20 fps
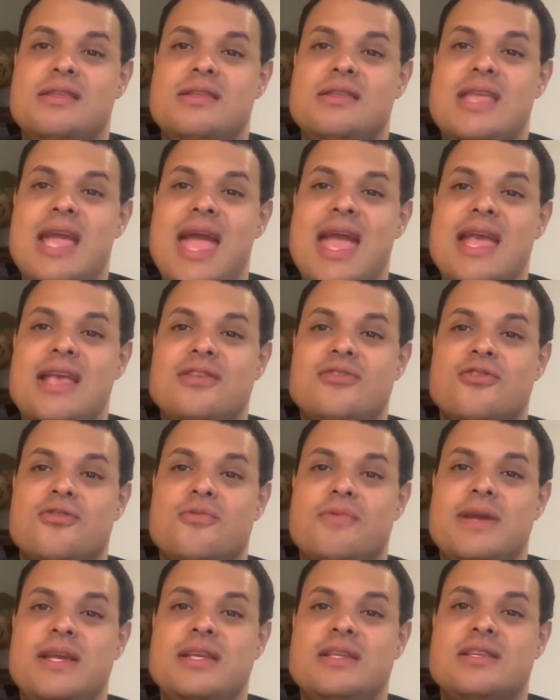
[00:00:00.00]
days or
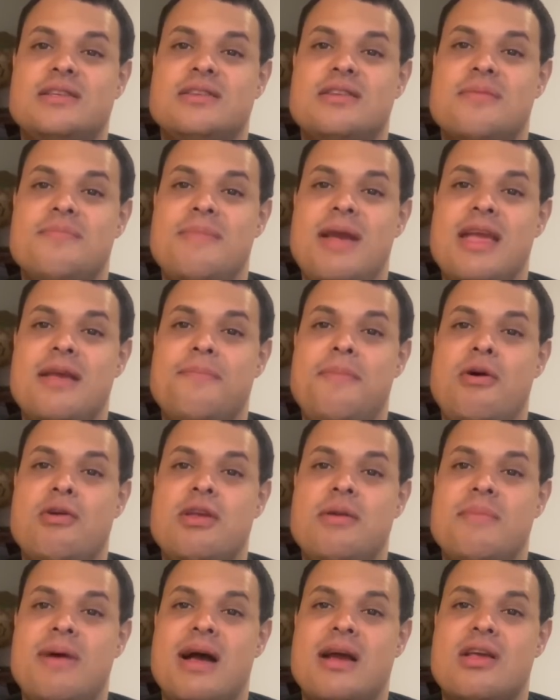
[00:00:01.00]
weeks to make
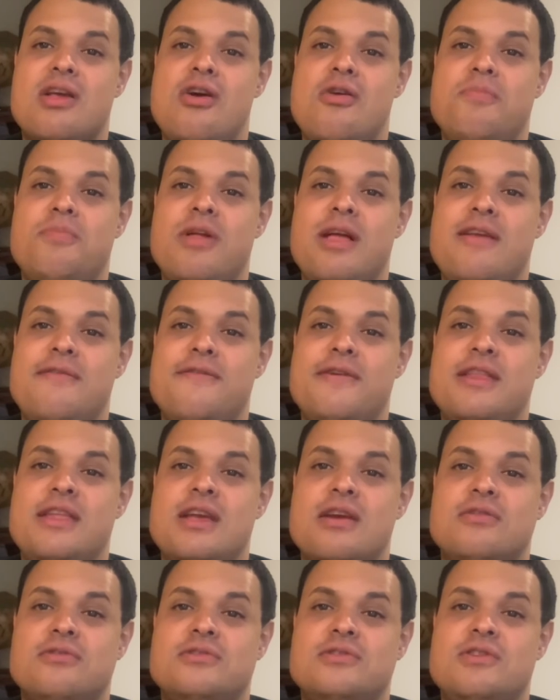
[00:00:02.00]
Pokemon Go play
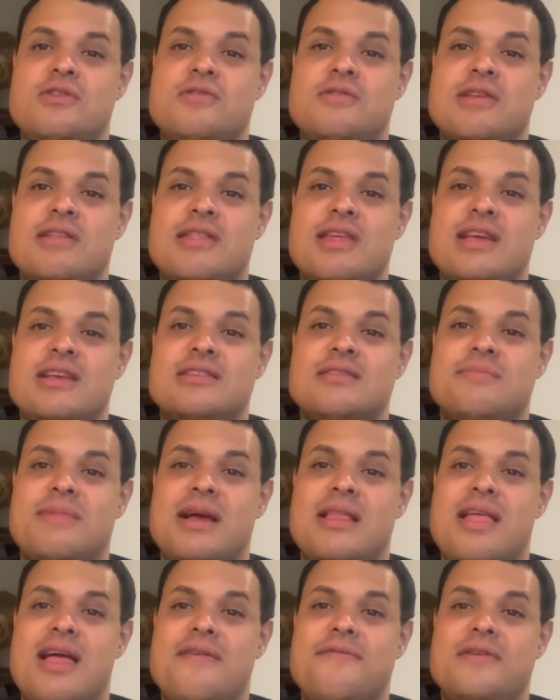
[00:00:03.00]
videos due to things in
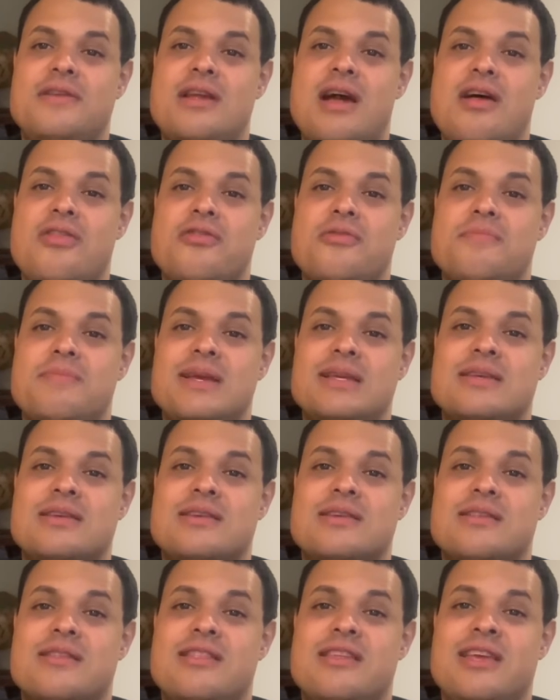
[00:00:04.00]
my life and other missed
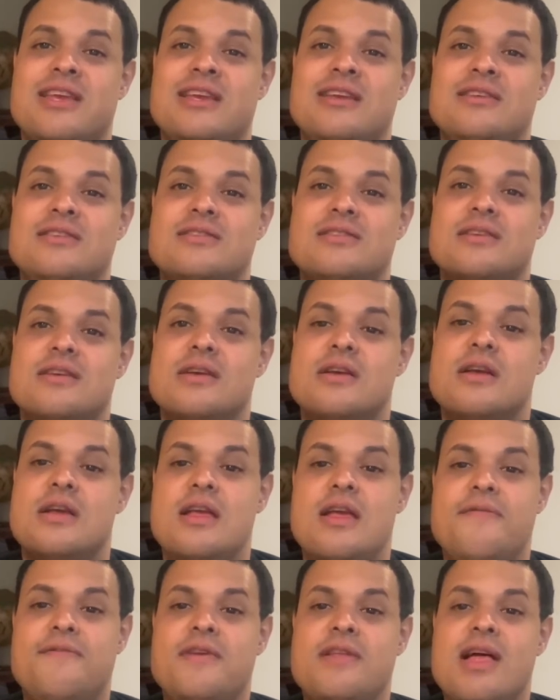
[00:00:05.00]
things.
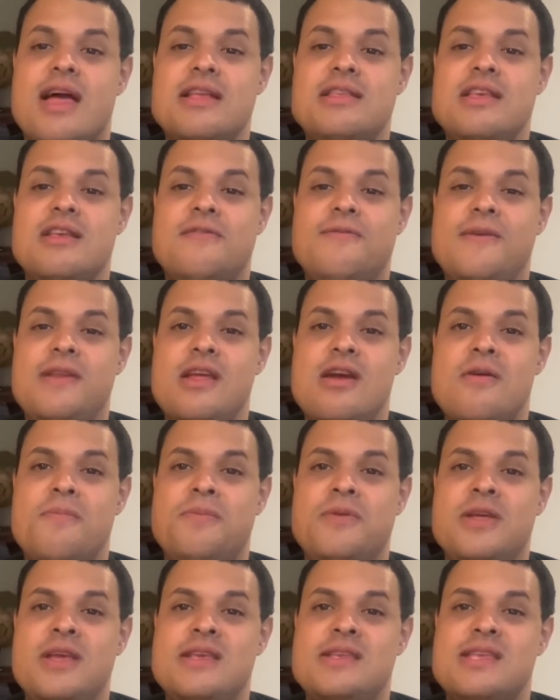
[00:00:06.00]
If you like this video,
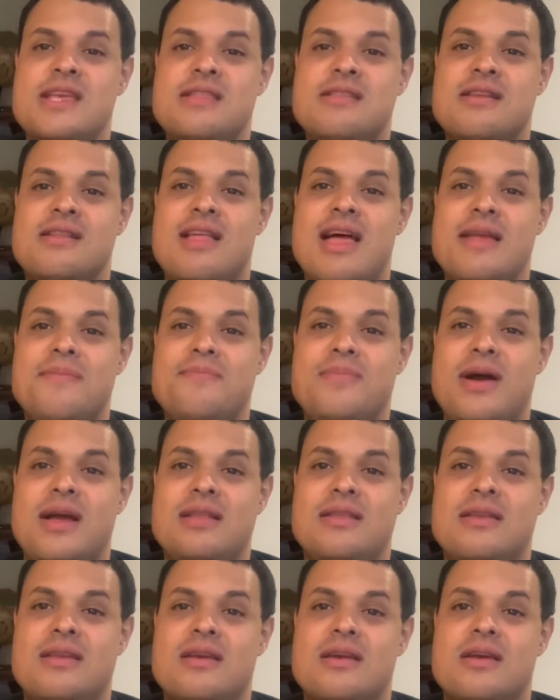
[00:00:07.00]
please hit the like
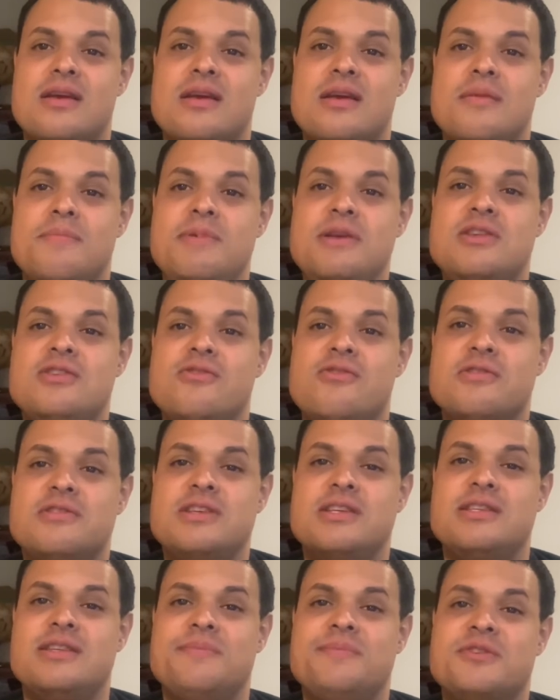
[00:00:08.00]
button. Be sure
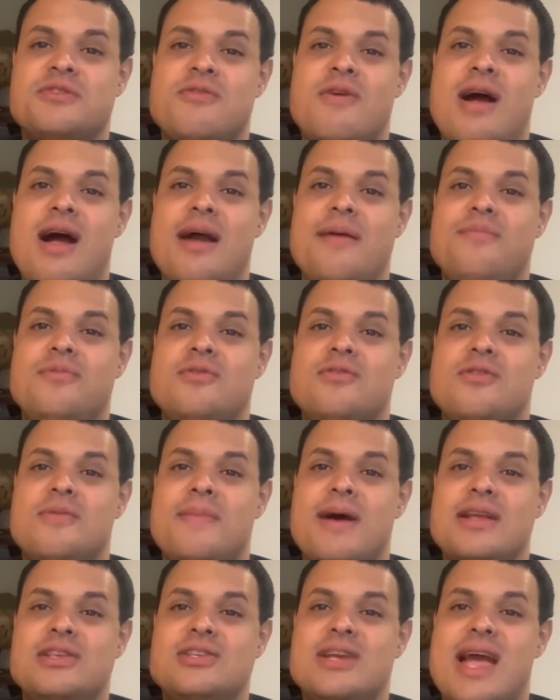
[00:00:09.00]
to subscribe to
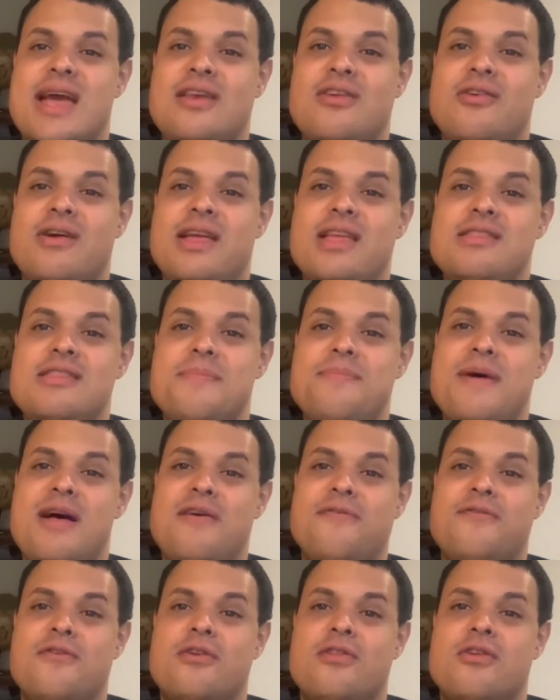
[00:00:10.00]
my channel and hit the
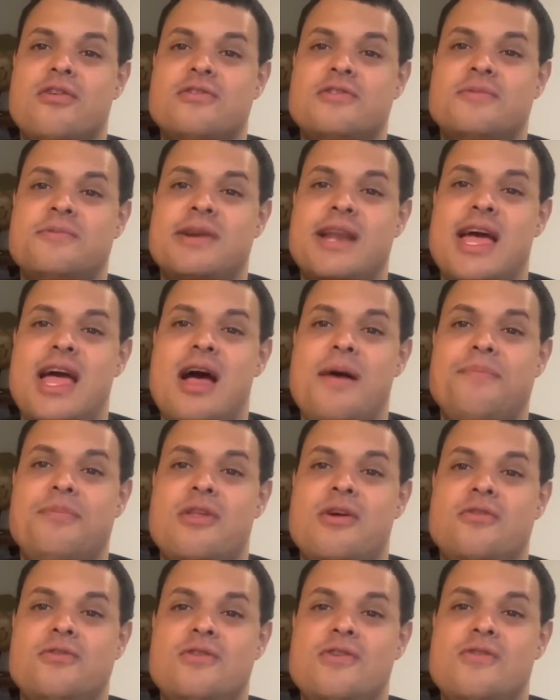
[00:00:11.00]
bell for alerts when I
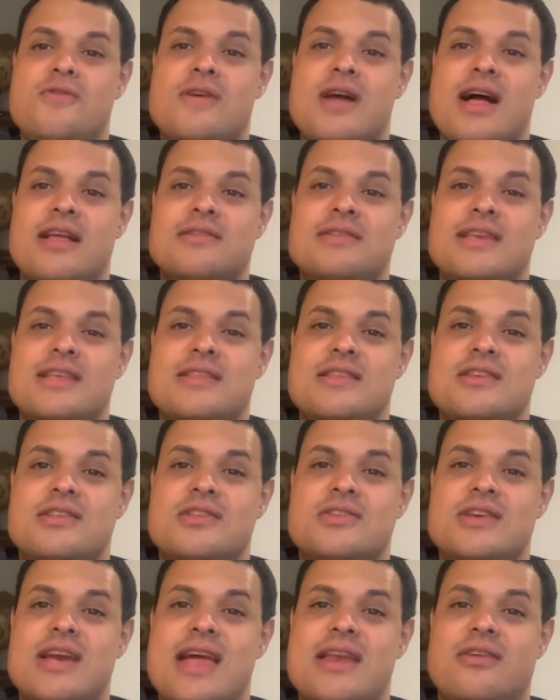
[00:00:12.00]
upload new content to
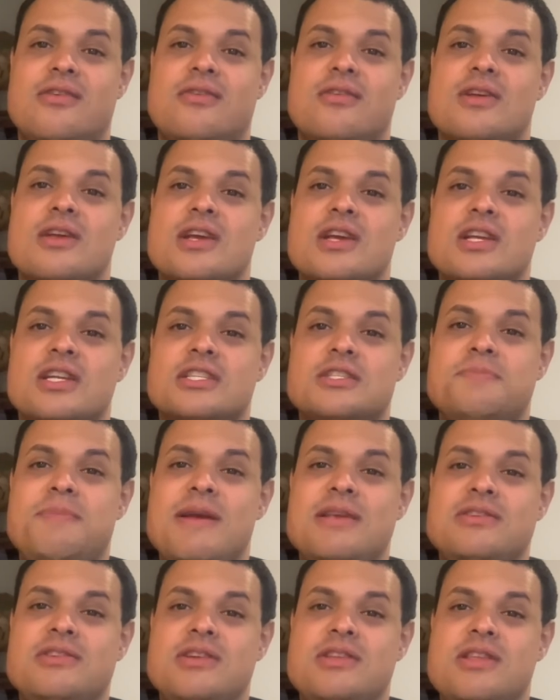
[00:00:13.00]
the channel,
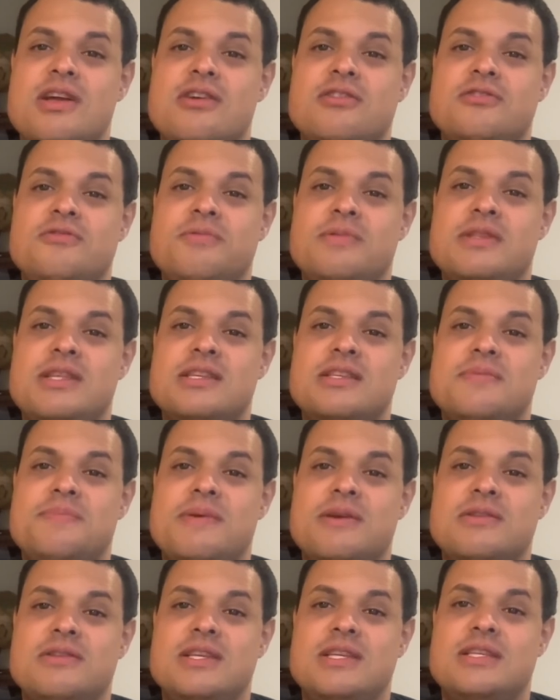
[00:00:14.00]
especially those with
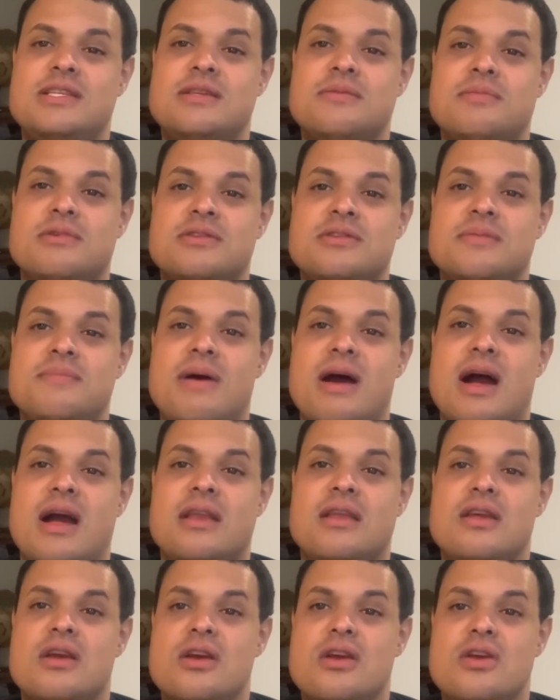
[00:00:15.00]
disabilities similar to
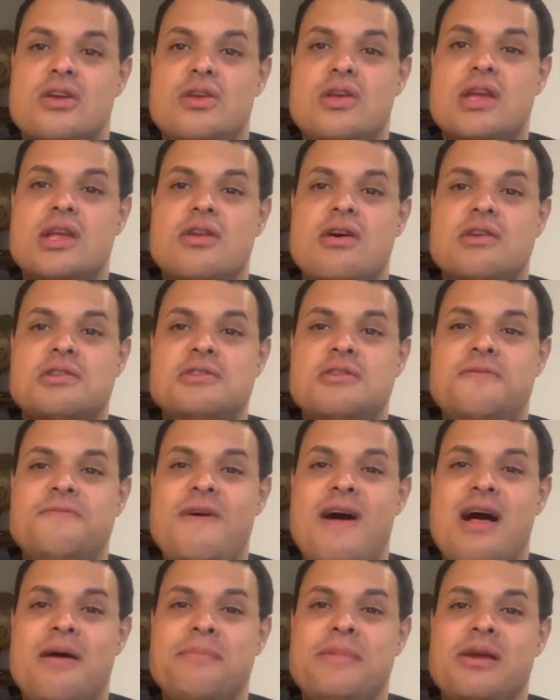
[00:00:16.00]
mine. You can also
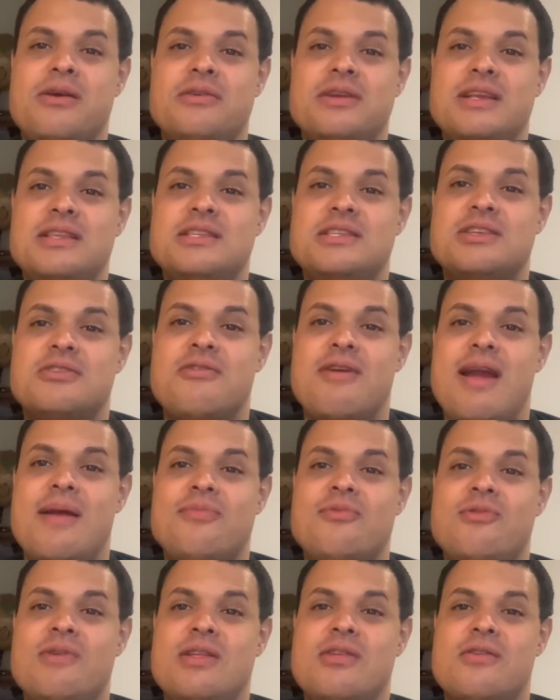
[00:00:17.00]
follow me on
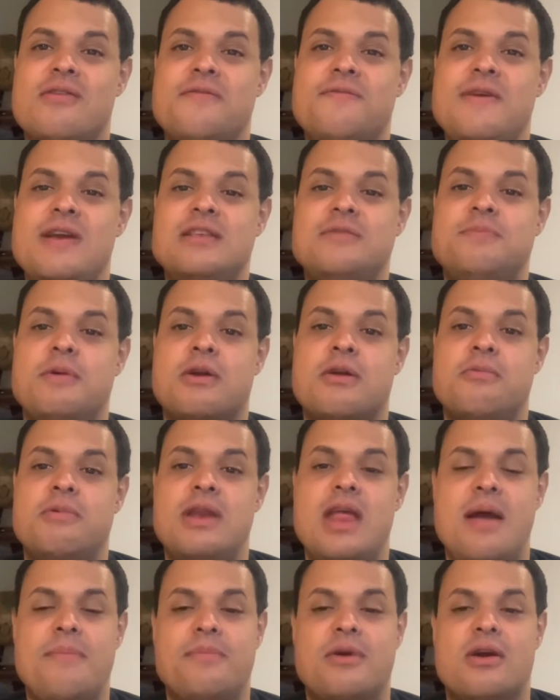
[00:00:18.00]
Instagram, Twitter, and Facebook. And
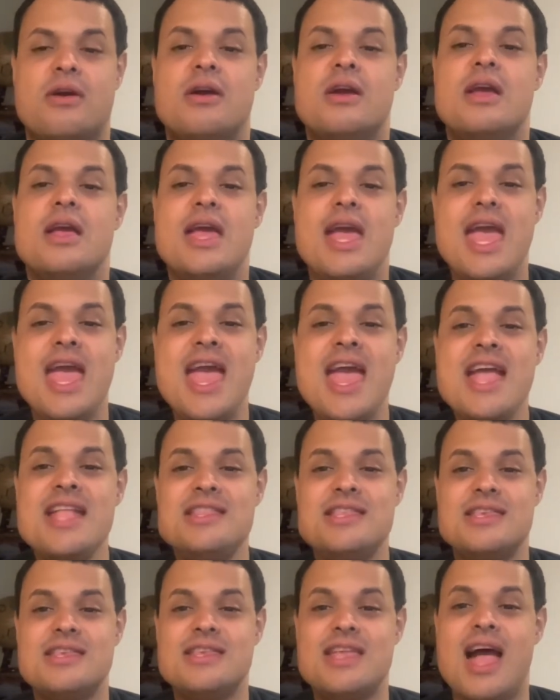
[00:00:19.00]
remember,
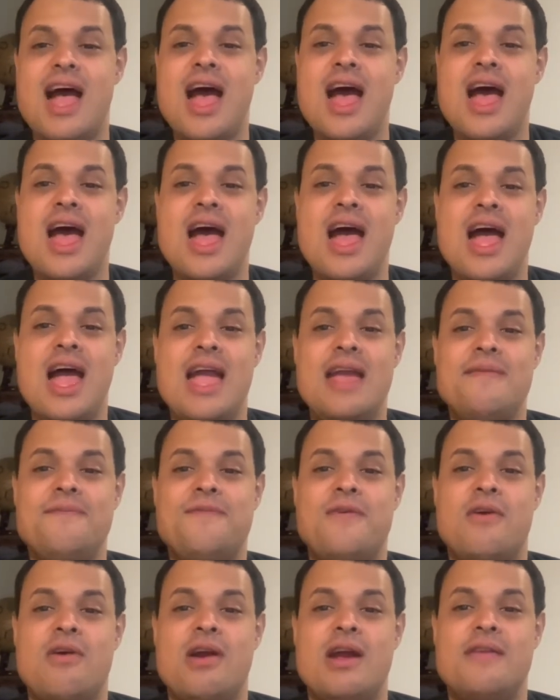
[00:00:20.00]
it's time
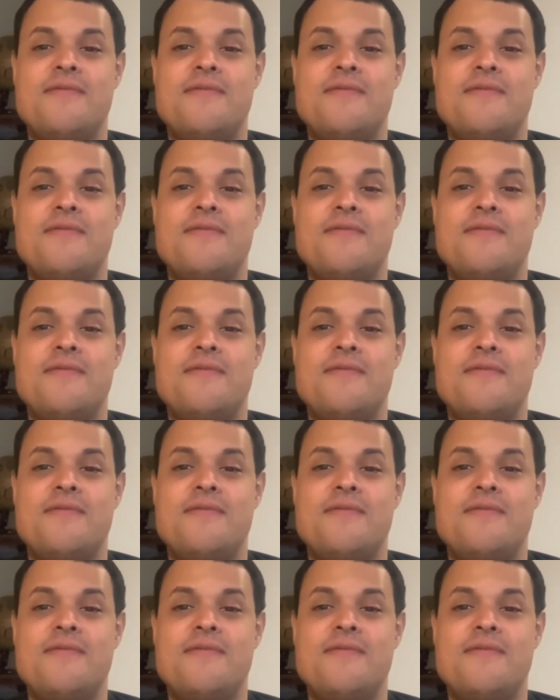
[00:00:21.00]
for